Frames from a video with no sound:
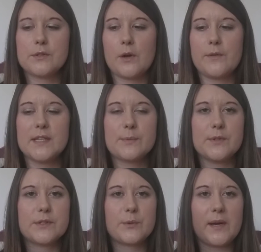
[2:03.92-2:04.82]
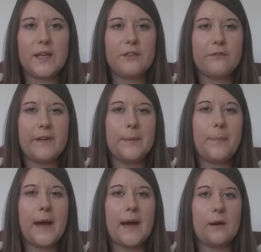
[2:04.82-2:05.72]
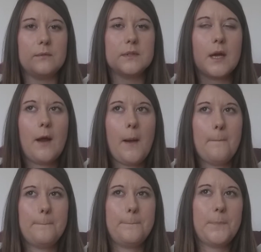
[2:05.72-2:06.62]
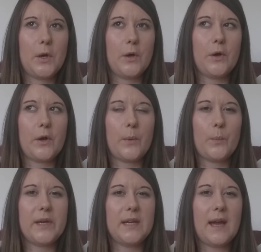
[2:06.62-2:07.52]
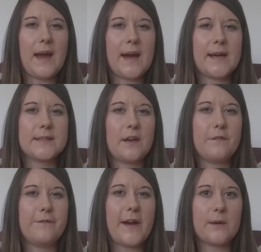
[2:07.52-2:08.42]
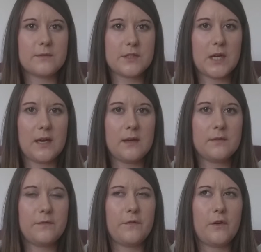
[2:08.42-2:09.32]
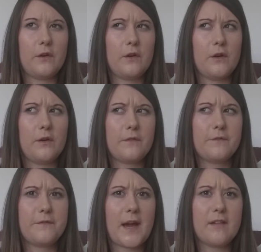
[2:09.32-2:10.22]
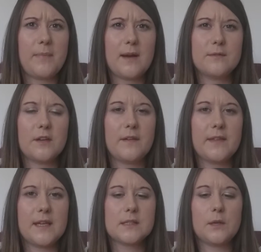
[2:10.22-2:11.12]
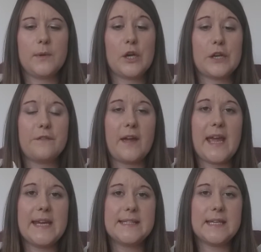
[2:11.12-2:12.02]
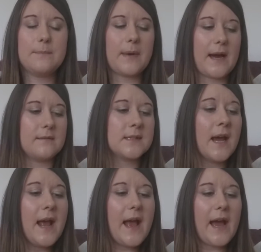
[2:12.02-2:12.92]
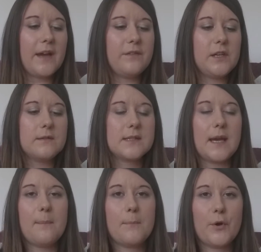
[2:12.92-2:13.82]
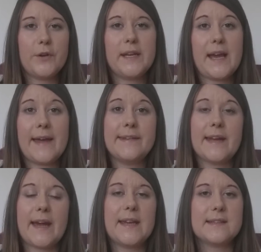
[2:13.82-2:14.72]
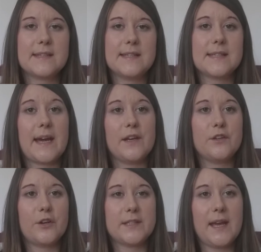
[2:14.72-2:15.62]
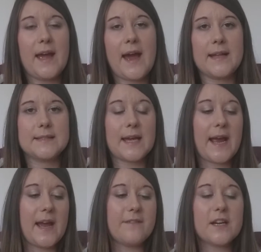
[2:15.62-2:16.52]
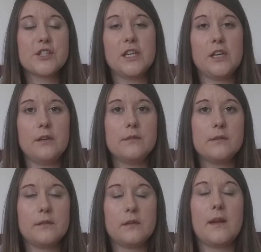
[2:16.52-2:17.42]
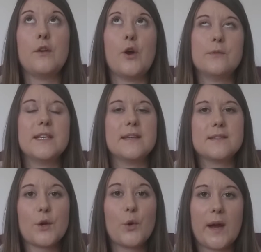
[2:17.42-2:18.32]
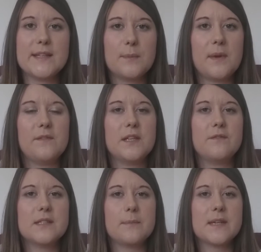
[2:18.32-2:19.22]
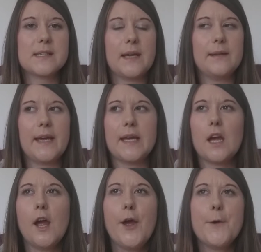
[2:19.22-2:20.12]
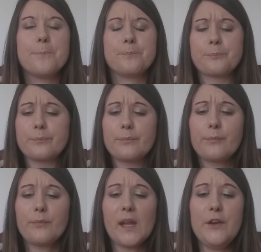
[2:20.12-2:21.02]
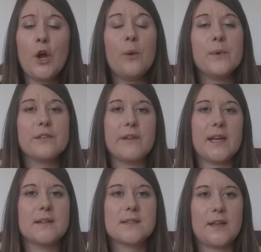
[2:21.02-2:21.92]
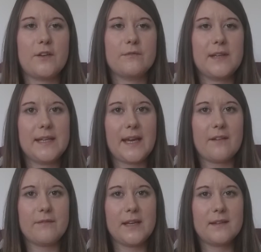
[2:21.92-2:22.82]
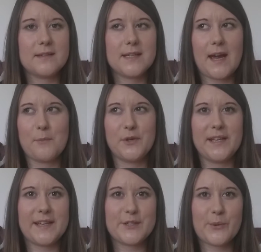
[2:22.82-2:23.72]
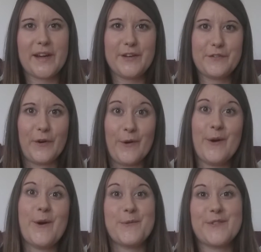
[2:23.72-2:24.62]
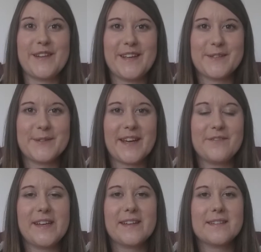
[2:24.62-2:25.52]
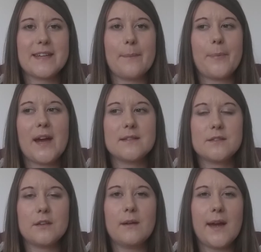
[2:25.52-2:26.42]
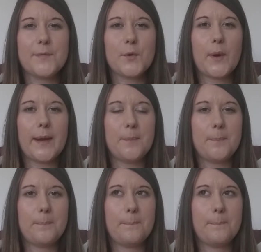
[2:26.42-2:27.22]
so this was £23, but we had a voucher for £5 off, I think, so we got it for £18. I've used it morning and night since I got it, and I have actually noticed quite a bit of a difference in my skin. Like, not with wrinkles, so I don't really get wrinkles yet. I'm only like 24, hopefully I don't get wrinkles yet, but I do have quite